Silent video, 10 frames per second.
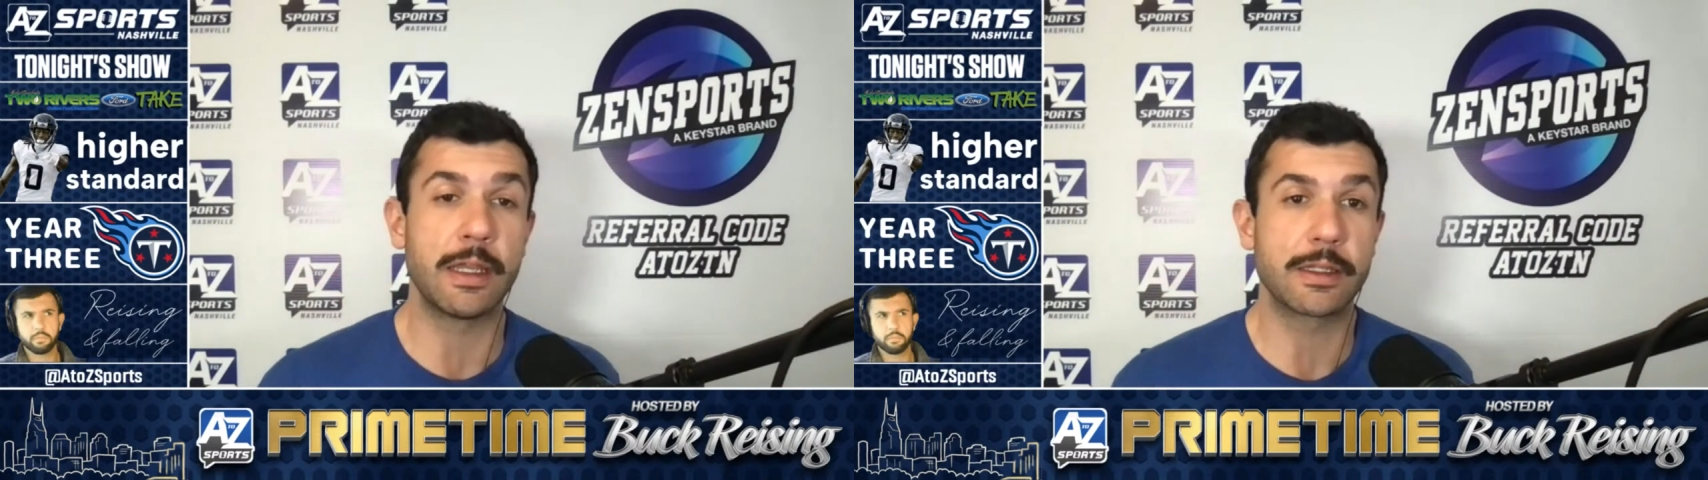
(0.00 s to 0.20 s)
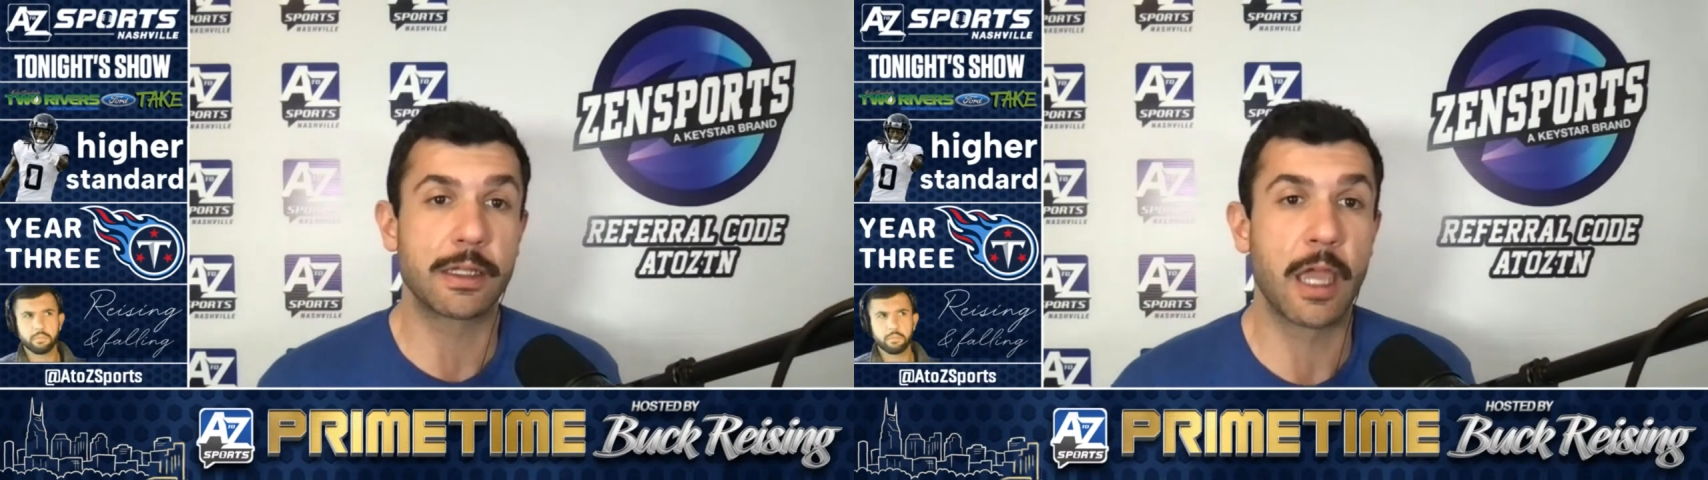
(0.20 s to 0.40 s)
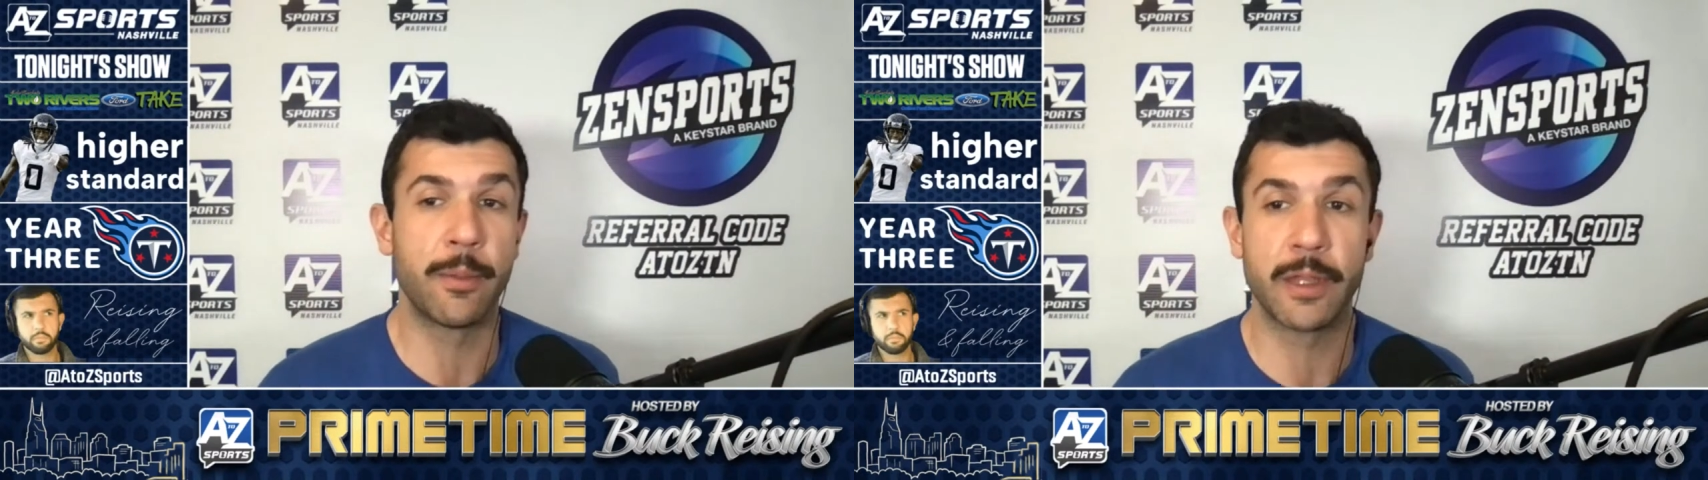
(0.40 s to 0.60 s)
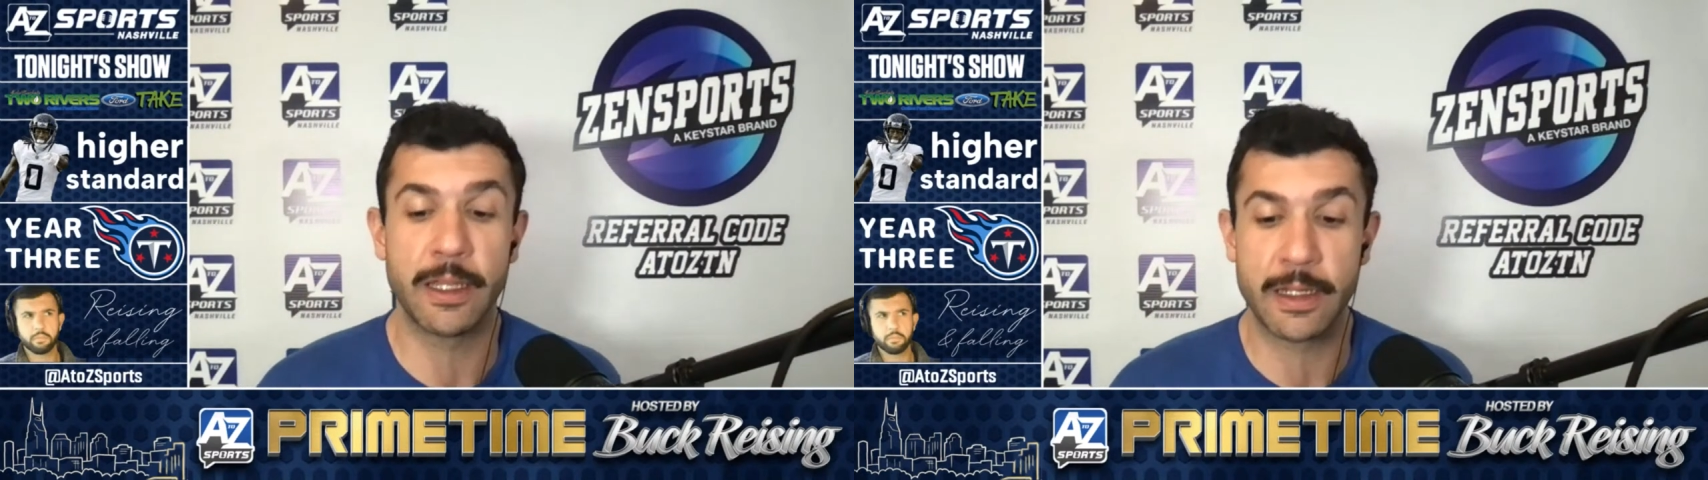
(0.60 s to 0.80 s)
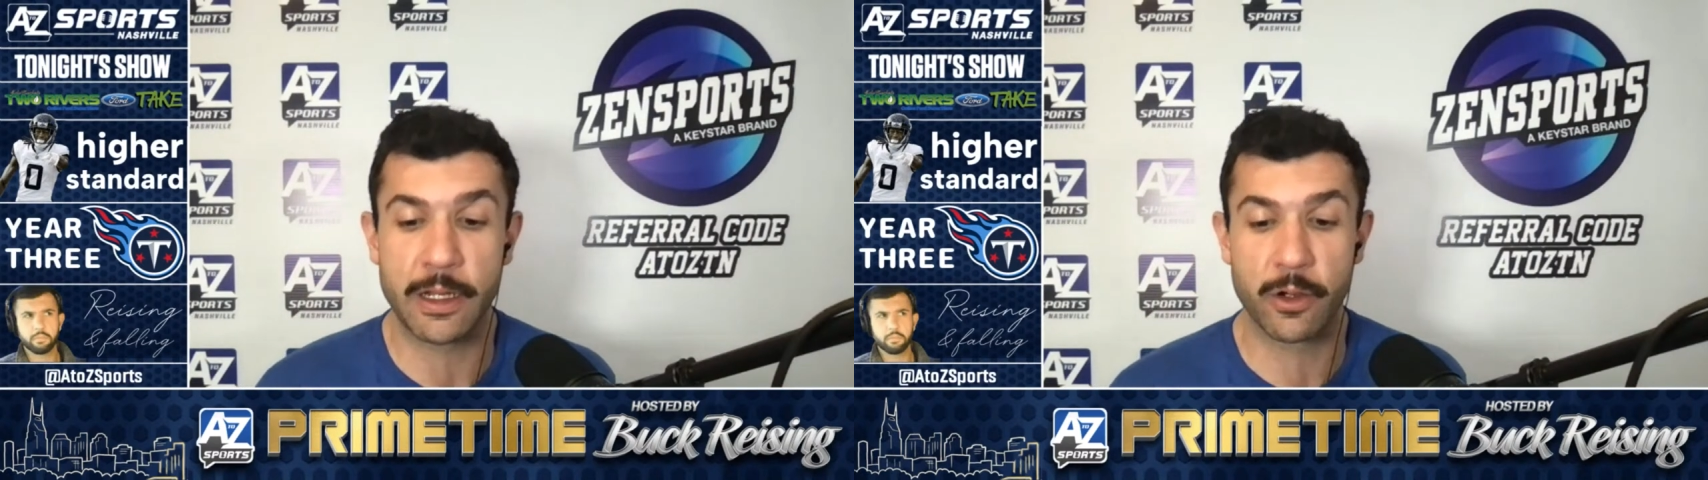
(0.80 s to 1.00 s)
to come
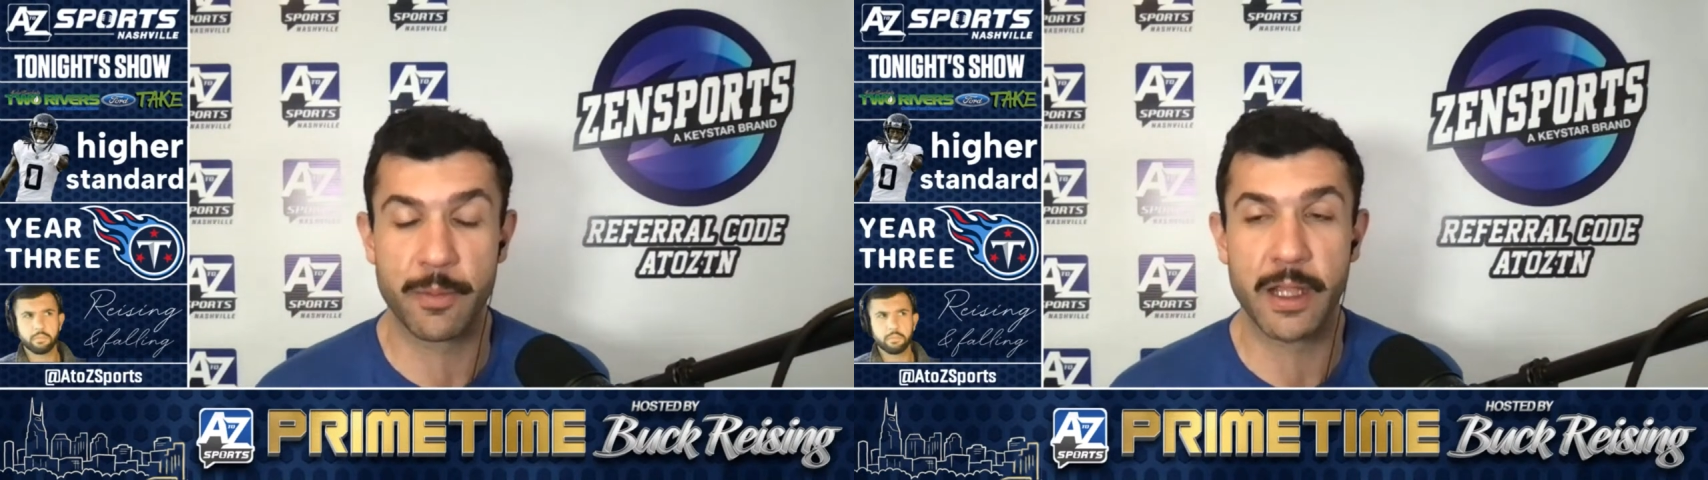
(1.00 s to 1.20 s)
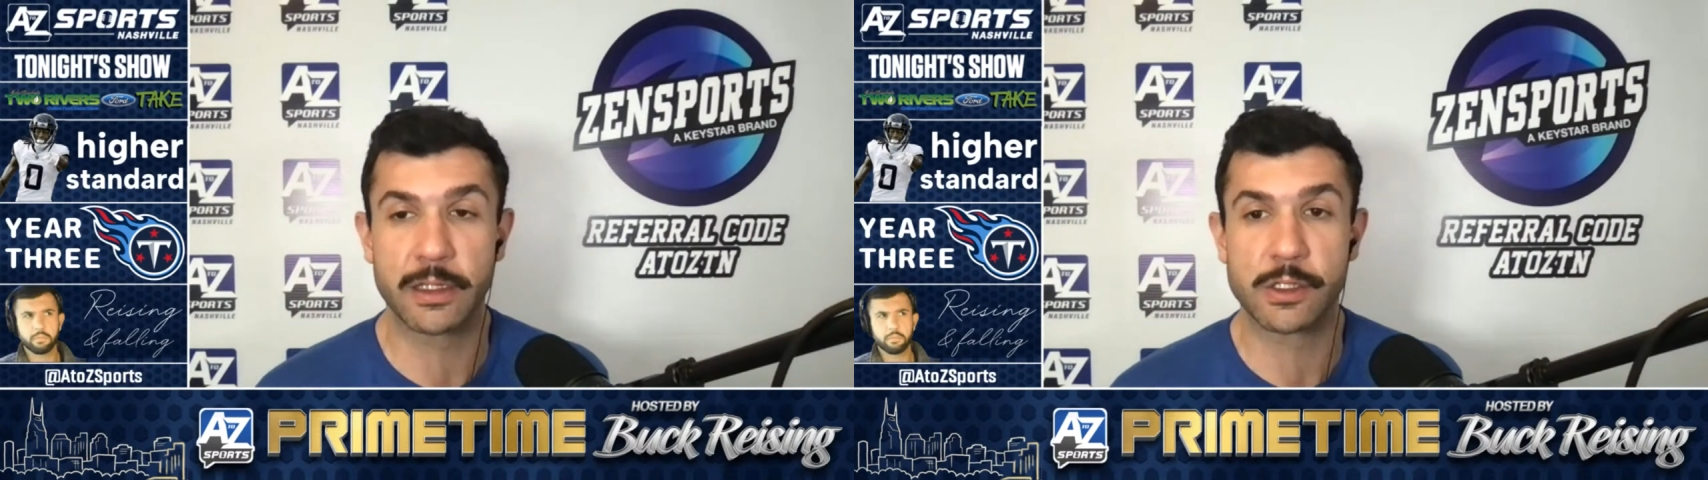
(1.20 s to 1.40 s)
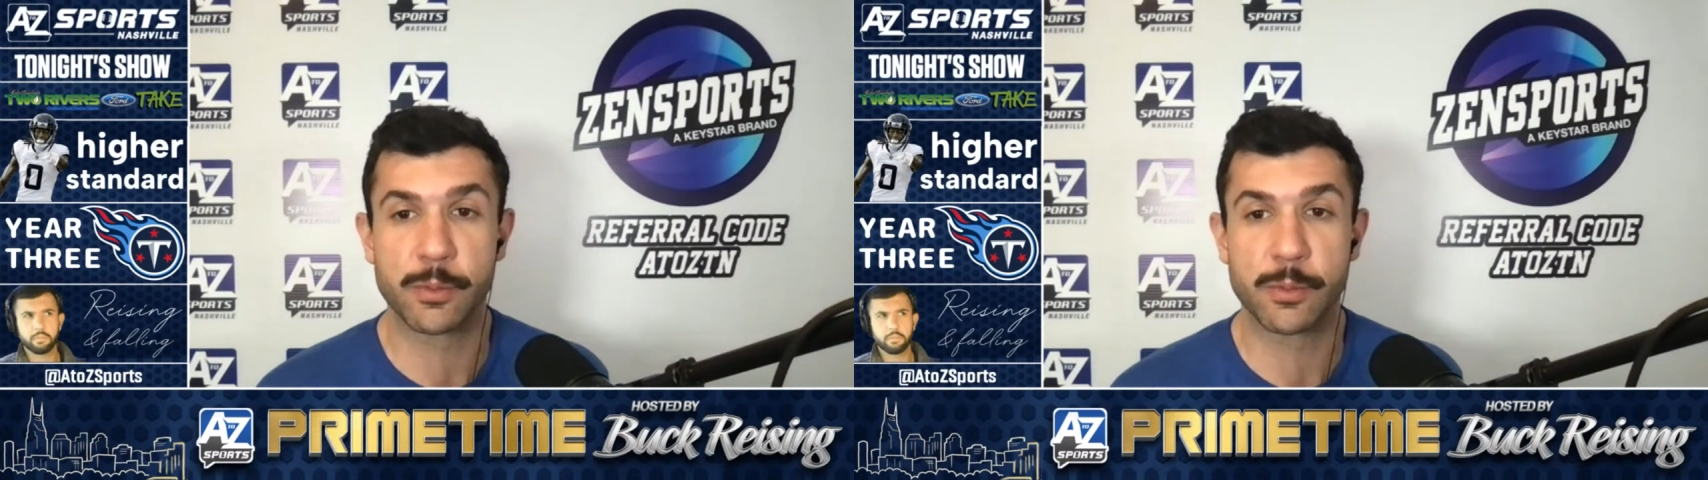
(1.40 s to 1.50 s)
in here and make this a